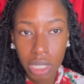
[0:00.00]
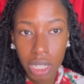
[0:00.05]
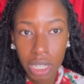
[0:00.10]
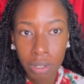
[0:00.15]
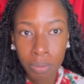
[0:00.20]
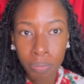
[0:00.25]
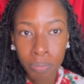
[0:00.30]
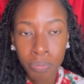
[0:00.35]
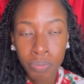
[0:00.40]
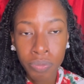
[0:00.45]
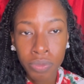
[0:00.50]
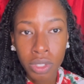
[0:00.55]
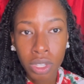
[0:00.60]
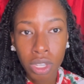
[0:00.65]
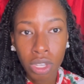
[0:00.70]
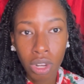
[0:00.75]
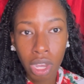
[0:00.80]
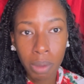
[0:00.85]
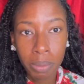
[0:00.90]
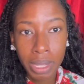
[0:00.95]
And,
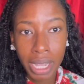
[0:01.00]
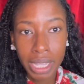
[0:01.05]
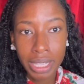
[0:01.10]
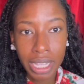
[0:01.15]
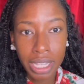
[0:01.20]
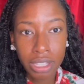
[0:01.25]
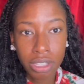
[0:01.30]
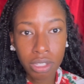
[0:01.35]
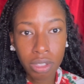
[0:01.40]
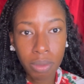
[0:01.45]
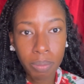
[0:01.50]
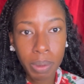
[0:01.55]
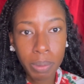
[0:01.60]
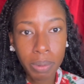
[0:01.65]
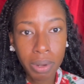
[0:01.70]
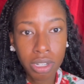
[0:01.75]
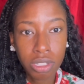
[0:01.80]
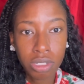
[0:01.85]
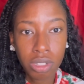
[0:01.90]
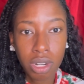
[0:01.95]
you know, I'm glad that
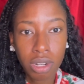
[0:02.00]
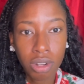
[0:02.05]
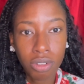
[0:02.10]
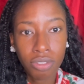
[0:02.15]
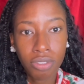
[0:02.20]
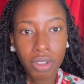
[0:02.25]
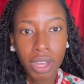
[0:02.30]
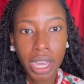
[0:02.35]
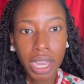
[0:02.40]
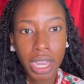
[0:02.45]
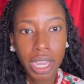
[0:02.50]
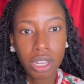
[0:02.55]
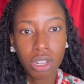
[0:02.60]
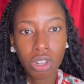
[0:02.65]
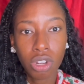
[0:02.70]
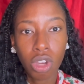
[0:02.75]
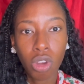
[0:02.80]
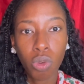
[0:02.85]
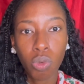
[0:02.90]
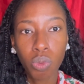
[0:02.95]
people are starting to find,
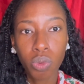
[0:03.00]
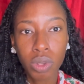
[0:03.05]
you know,